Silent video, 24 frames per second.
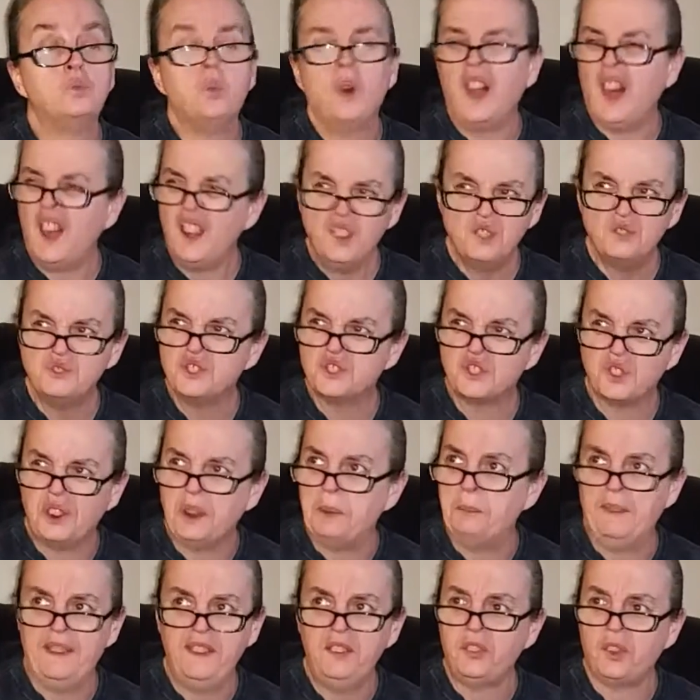Well, I don't
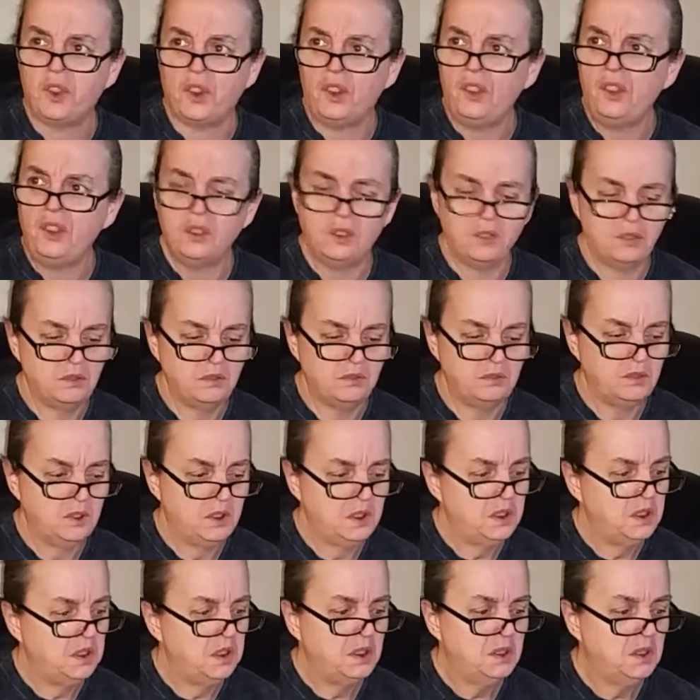scream either.
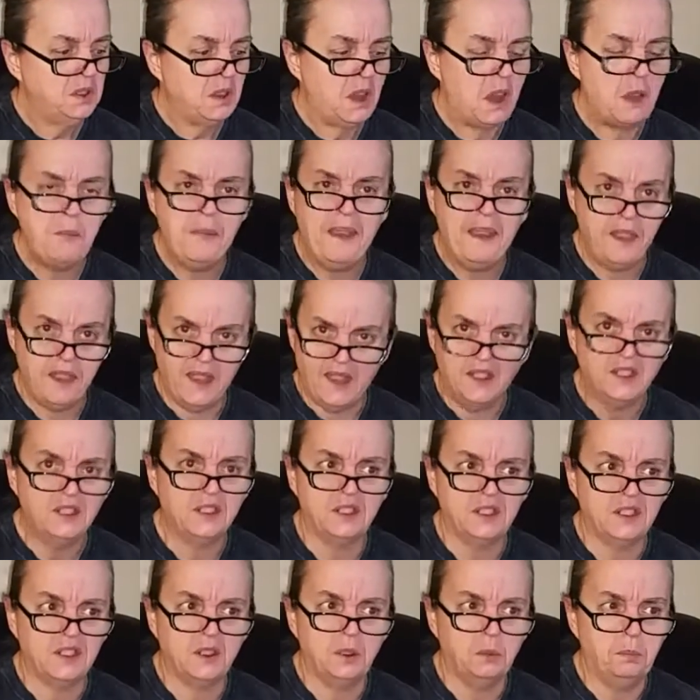I may
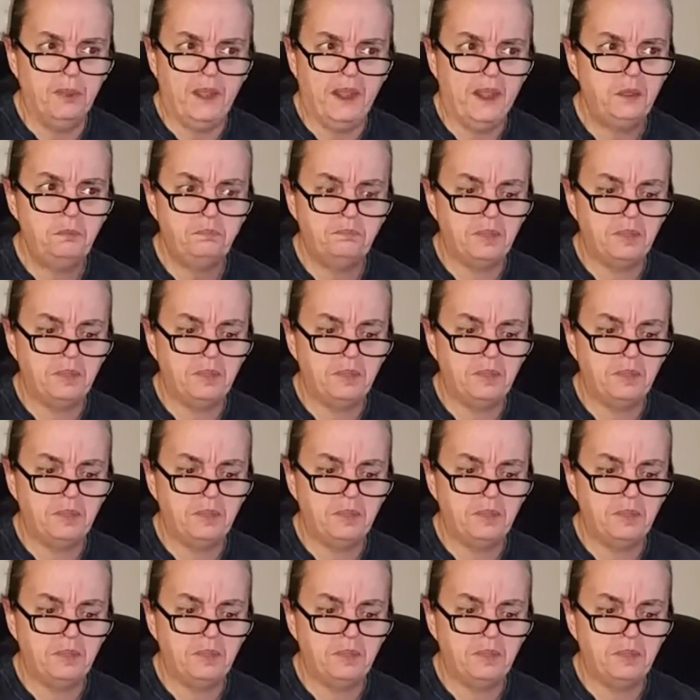yell a little bit,